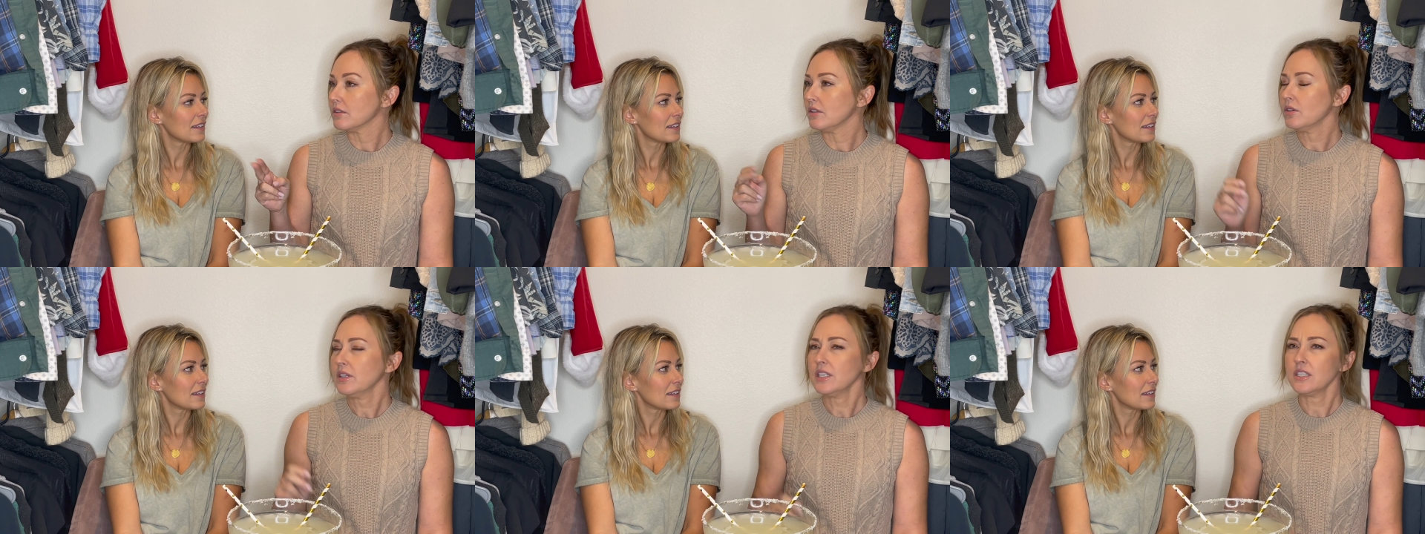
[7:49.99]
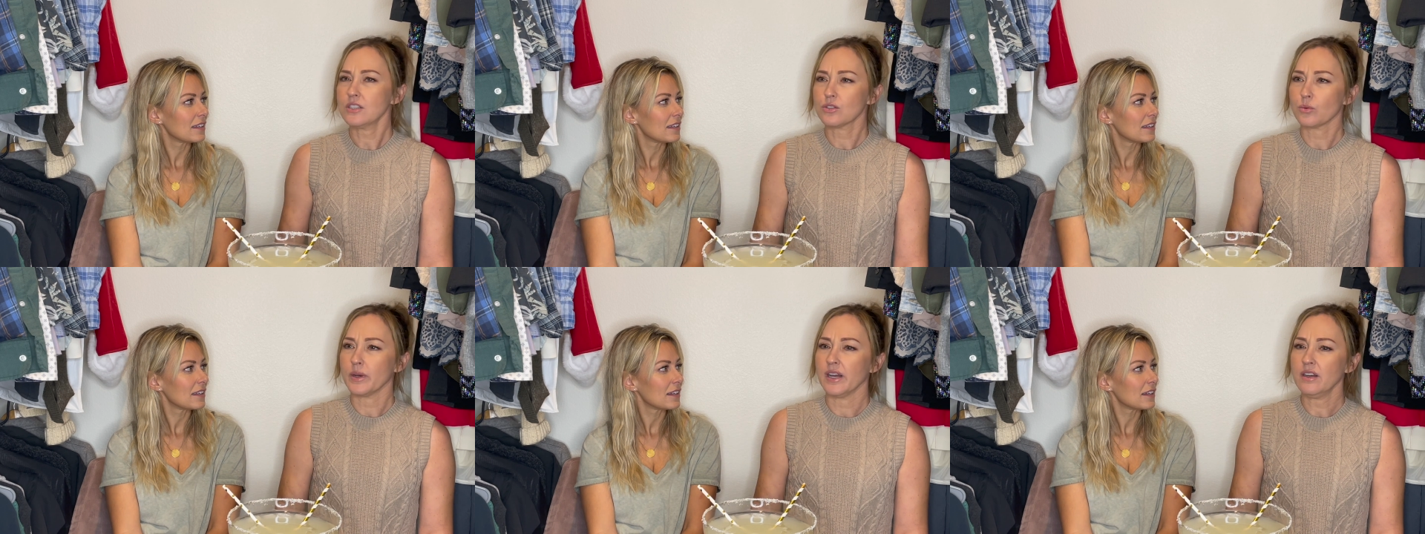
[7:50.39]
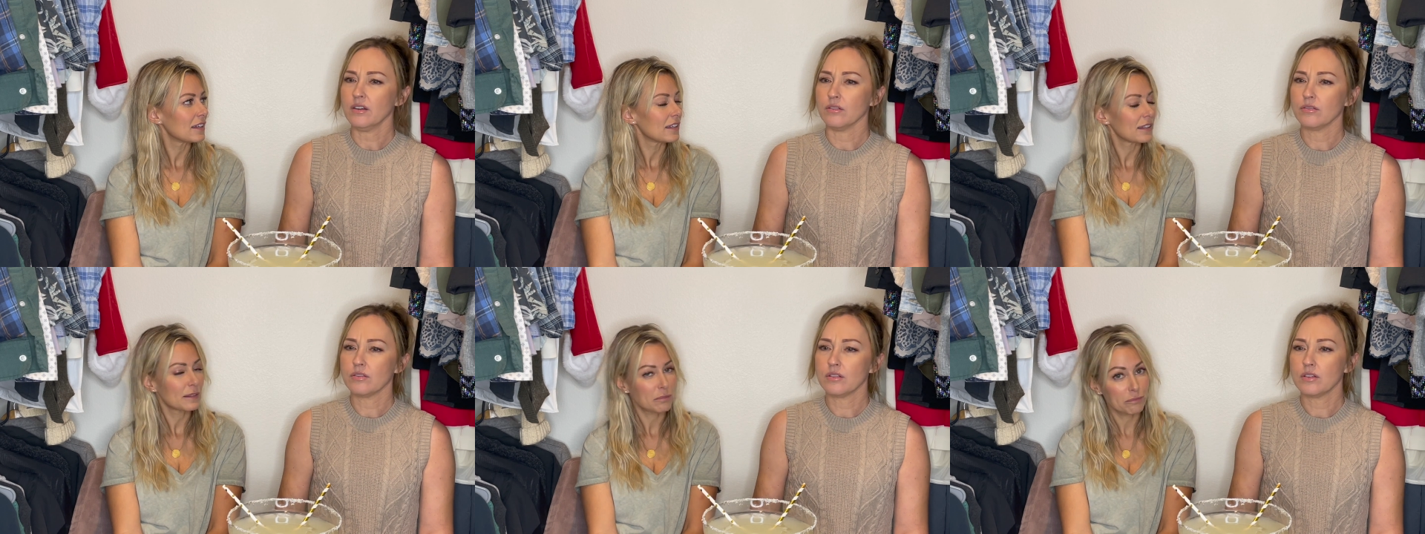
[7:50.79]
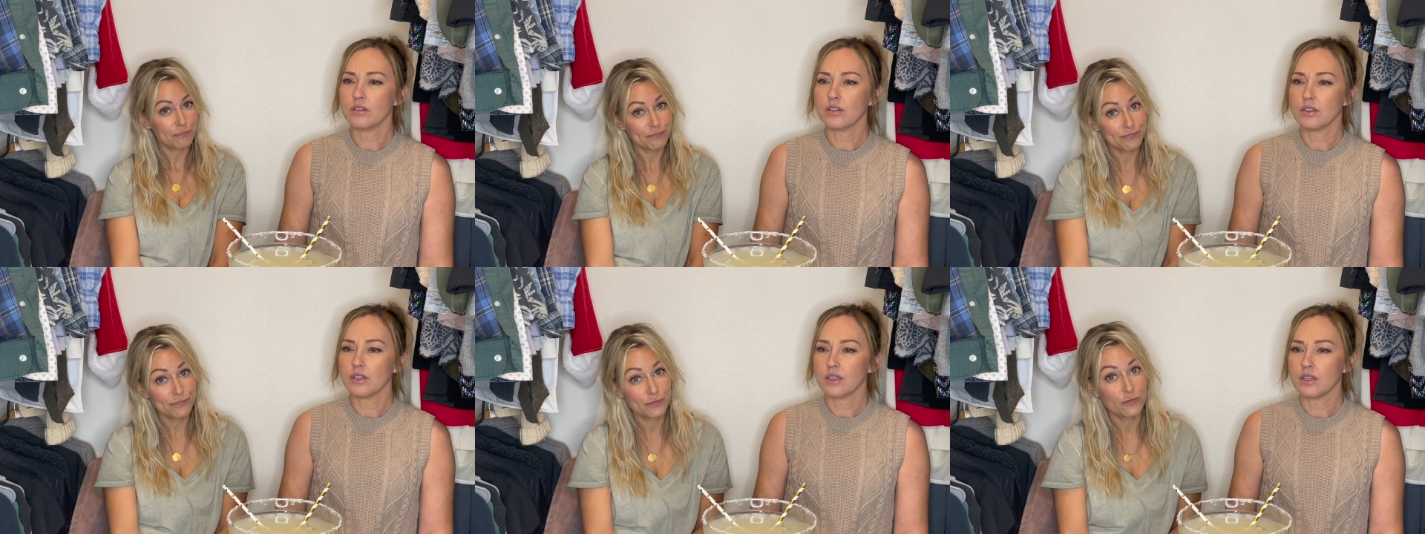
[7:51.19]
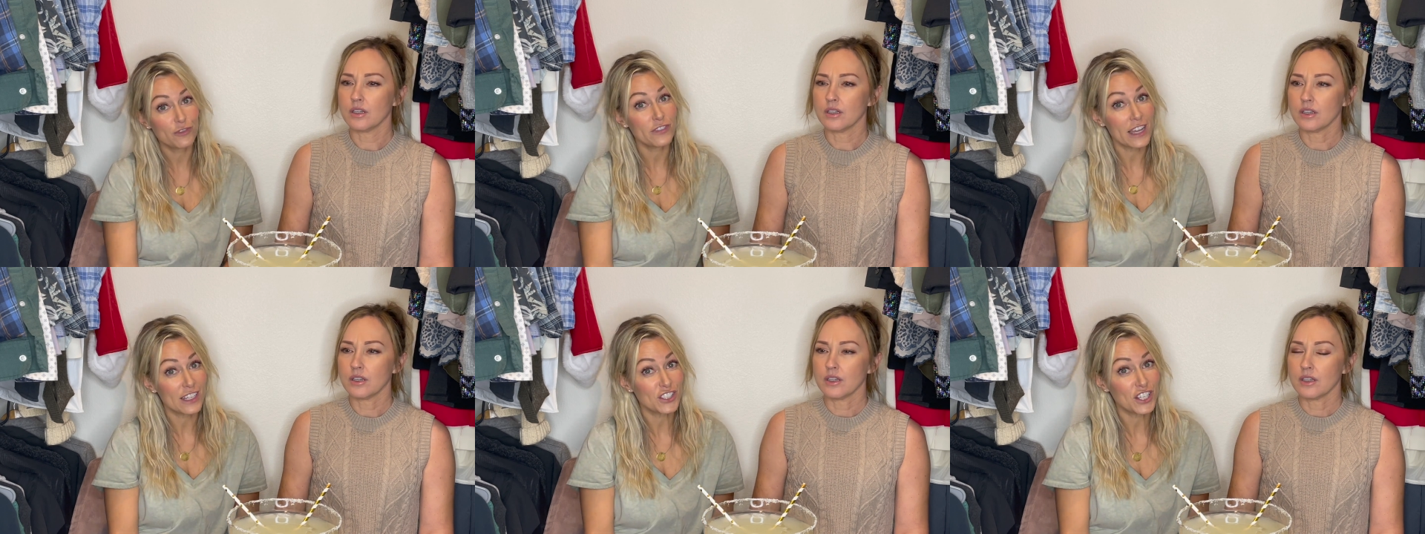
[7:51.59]
Speaker 1: No, I think it's 12. Mm,
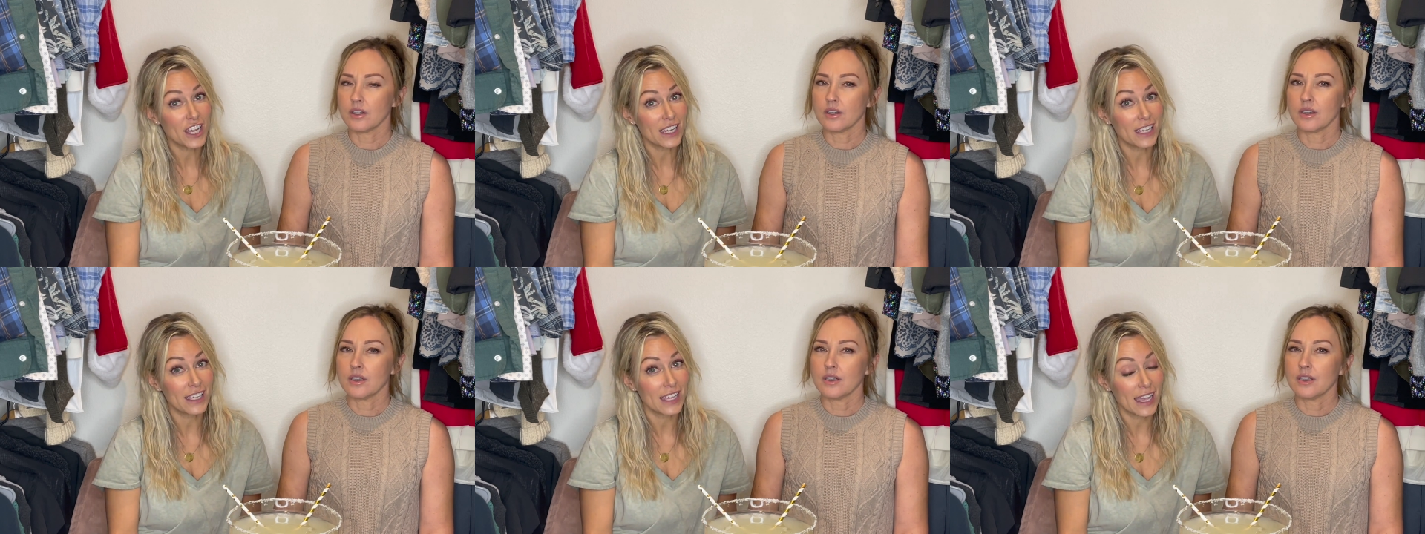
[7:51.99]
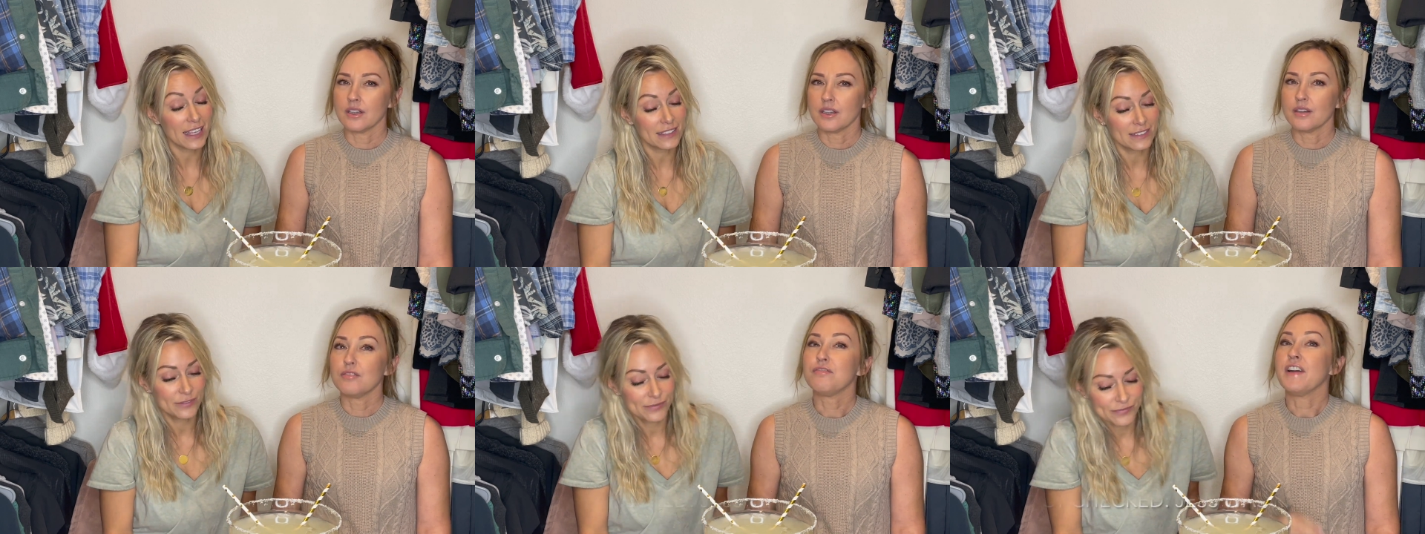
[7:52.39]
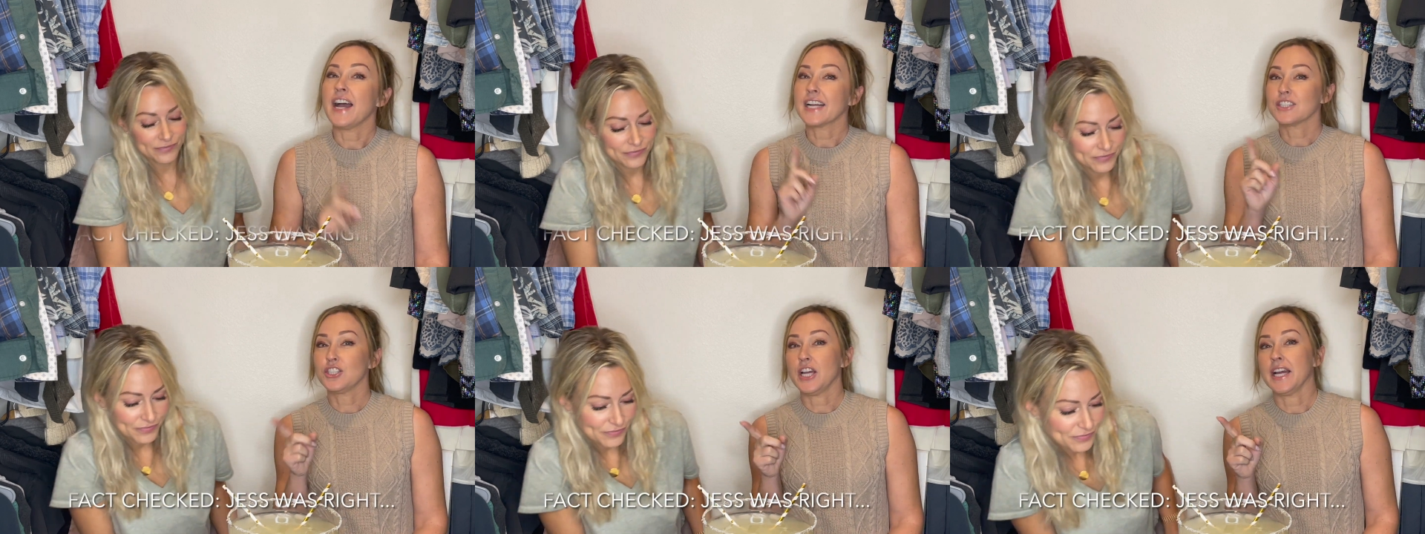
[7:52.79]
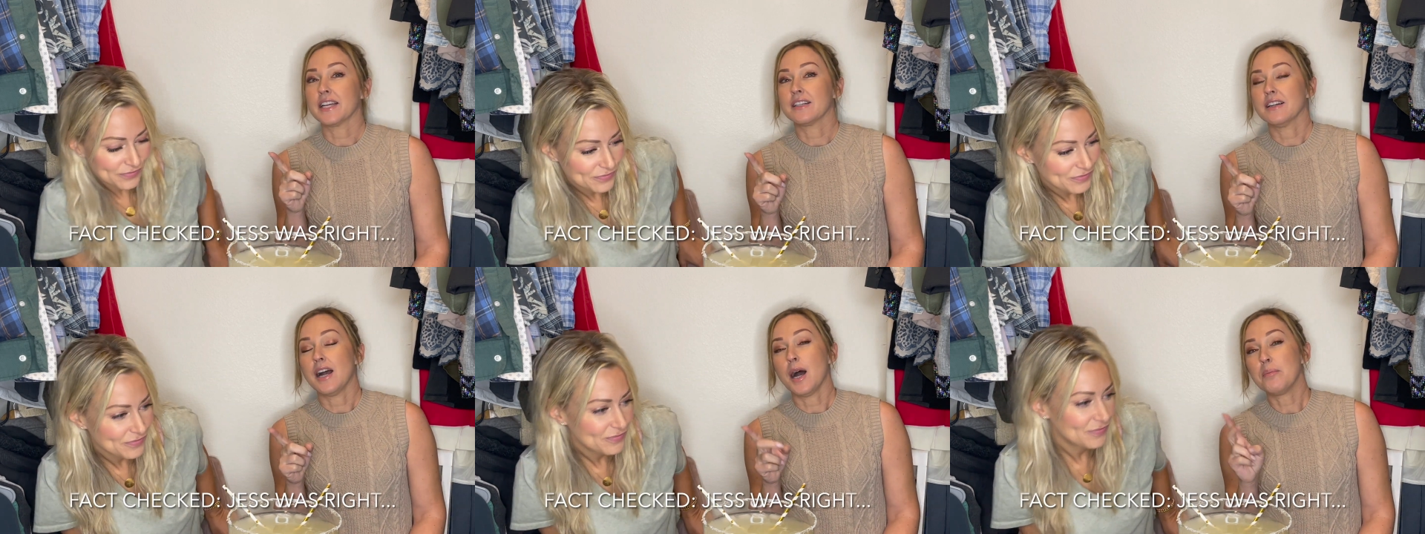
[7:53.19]
check again. Fact check.